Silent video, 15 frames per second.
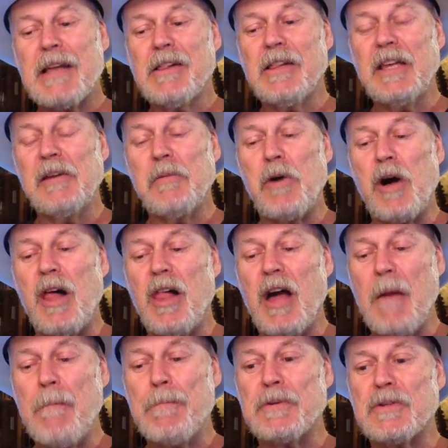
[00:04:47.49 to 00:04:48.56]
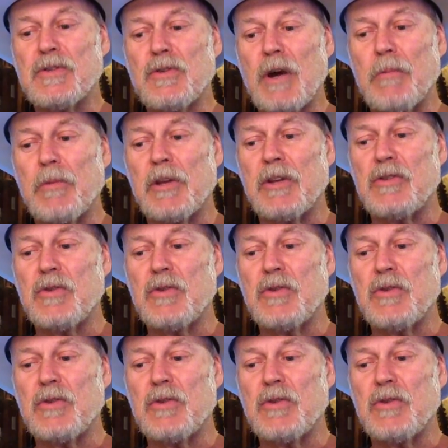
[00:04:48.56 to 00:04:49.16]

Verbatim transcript: I clean them all up and so I'm going